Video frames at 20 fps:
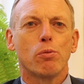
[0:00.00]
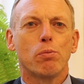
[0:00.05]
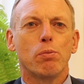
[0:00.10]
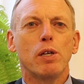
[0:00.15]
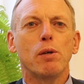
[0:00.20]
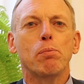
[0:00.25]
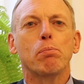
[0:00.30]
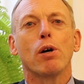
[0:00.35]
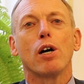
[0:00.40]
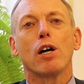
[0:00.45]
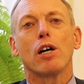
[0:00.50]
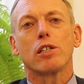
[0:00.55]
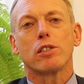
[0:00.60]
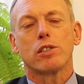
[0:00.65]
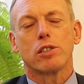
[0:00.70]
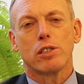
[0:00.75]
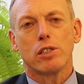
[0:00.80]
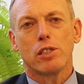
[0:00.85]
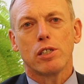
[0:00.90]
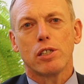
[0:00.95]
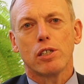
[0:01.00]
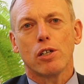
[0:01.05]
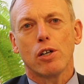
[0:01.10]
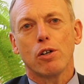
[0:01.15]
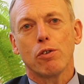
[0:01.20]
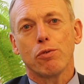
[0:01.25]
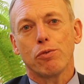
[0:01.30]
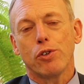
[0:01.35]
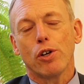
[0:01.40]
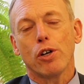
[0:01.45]
be part
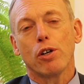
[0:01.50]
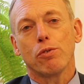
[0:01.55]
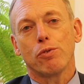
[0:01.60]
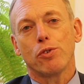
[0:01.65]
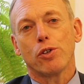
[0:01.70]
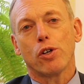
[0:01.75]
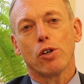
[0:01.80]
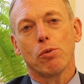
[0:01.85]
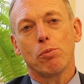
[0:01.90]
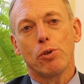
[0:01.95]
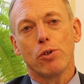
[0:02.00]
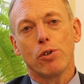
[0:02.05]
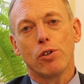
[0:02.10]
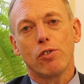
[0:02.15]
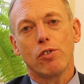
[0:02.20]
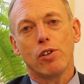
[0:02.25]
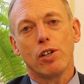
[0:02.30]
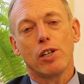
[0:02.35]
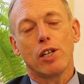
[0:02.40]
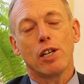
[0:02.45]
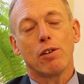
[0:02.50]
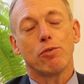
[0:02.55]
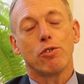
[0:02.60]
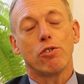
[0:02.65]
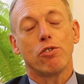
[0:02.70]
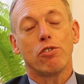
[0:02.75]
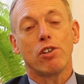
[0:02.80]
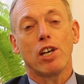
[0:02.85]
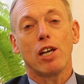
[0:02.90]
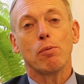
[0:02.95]
of the community and have the
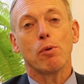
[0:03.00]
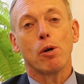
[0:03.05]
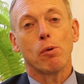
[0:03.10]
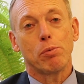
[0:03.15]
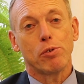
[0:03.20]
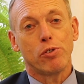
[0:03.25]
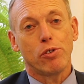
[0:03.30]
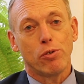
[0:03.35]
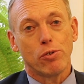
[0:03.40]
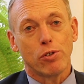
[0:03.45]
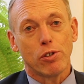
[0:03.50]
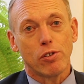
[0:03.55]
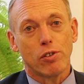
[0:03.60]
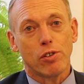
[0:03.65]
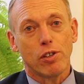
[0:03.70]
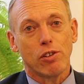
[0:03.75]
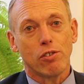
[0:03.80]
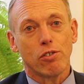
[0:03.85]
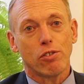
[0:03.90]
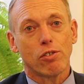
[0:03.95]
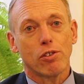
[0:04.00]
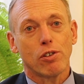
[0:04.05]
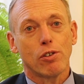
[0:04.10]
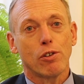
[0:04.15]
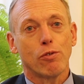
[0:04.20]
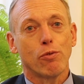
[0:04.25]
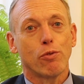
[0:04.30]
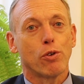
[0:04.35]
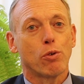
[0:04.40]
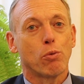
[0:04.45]
same opportunities
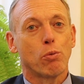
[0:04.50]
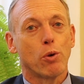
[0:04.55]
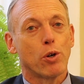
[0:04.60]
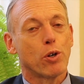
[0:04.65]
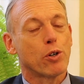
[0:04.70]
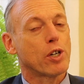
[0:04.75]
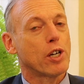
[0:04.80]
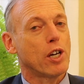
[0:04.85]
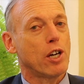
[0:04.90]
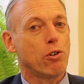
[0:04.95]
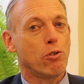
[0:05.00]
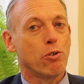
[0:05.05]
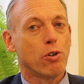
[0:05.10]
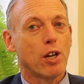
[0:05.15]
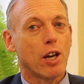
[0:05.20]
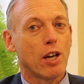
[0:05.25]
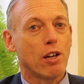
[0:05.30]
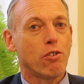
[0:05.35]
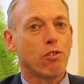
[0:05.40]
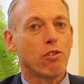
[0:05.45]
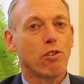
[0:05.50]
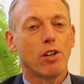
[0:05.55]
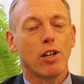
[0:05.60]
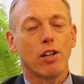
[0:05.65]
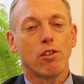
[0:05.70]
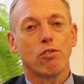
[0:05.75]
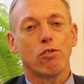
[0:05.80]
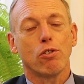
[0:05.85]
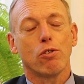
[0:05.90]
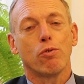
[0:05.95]
for work, education,
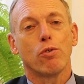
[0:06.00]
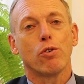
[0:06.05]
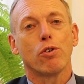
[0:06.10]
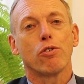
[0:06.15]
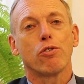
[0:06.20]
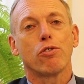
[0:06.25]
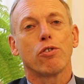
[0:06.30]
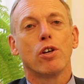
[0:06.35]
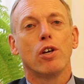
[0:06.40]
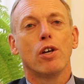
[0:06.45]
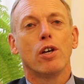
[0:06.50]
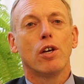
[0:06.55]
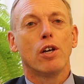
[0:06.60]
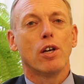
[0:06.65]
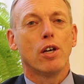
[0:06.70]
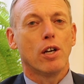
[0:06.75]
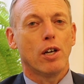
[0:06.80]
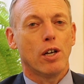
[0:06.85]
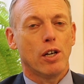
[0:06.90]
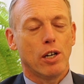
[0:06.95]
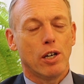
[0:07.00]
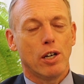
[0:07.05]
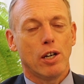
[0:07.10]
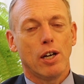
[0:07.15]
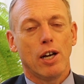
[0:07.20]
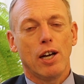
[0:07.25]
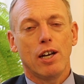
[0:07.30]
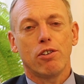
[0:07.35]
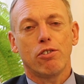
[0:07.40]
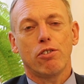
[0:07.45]
and so forth
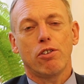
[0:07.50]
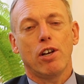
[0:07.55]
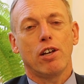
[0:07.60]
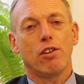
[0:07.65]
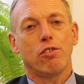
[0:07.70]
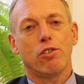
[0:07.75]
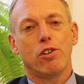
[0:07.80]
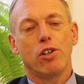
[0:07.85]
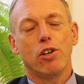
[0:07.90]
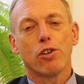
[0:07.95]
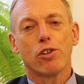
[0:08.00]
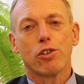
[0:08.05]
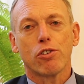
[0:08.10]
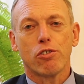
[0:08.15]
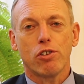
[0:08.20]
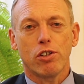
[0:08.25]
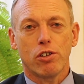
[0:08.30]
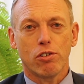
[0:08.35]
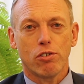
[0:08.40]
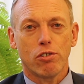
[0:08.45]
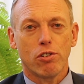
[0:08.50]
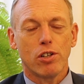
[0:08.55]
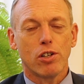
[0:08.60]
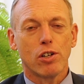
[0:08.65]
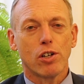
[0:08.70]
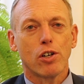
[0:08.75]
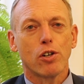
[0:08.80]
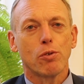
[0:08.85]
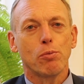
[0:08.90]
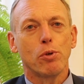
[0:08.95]
as the other citizens
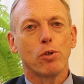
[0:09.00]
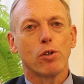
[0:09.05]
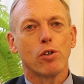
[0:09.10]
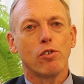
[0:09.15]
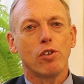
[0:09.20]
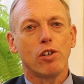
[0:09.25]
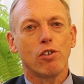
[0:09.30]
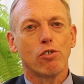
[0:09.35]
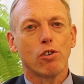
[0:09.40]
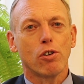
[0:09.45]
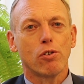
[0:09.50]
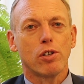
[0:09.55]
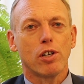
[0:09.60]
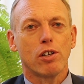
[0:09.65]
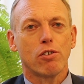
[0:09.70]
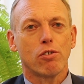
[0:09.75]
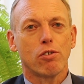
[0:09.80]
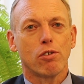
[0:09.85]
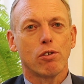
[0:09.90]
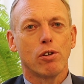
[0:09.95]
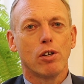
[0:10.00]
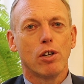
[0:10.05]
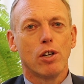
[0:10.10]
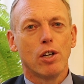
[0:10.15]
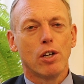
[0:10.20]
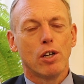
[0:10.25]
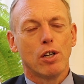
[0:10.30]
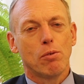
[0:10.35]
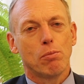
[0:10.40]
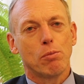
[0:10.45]
in the community. So it has
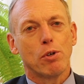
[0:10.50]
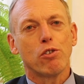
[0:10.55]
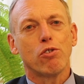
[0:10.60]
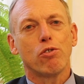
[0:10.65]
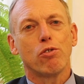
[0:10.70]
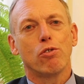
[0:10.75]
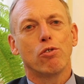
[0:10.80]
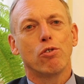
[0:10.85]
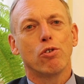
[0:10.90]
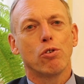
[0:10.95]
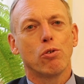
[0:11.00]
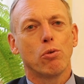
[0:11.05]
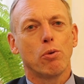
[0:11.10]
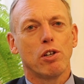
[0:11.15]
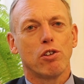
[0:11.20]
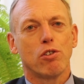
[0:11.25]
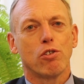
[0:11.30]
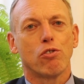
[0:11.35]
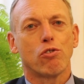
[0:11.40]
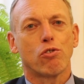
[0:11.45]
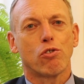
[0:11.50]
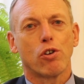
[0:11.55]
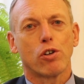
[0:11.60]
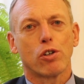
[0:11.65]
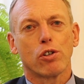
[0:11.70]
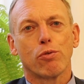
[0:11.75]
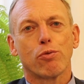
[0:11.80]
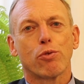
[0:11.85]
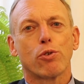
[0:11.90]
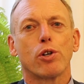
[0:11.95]
much to do with the
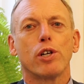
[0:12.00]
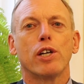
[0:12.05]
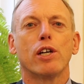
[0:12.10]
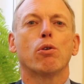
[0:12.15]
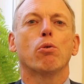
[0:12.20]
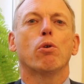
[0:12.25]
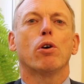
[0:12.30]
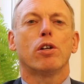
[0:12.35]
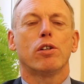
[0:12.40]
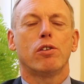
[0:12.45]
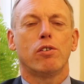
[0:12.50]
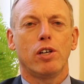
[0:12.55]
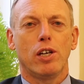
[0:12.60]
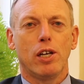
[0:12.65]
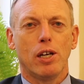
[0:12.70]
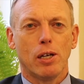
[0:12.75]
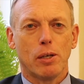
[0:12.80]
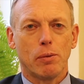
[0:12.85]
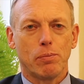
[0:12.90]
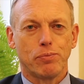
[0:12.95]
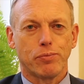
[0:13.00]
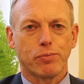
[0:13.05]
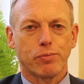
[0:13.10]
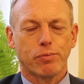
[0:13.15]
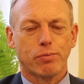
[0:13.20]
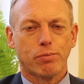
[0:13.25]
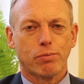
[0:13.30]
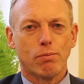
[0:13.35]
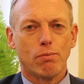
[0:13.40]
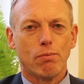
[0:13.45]
struggle for equality.
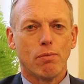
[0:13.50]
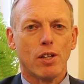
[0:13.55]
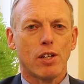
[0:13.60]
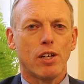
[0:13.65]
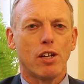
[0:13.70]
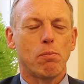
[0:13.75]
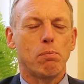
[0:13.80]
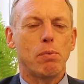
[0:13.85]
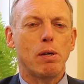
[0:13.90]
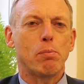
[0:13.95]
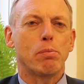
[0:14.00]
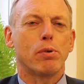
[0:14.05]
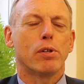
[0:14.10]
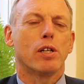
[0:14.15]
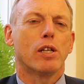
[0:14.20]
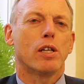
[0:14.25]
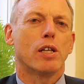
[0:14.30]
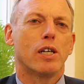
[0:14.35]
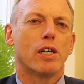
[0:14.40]
That people